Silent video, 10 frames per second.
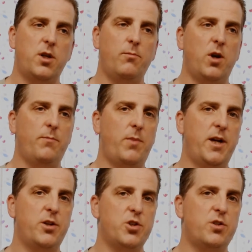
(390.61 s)
it might
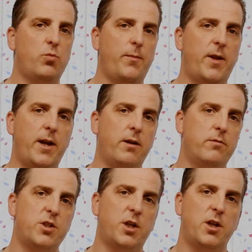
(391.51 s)
pay just to whip that out
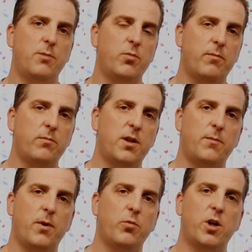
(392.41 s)
and stick another
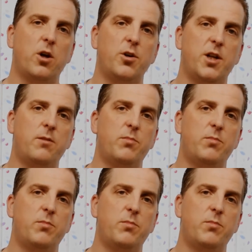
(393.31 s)
memory card in,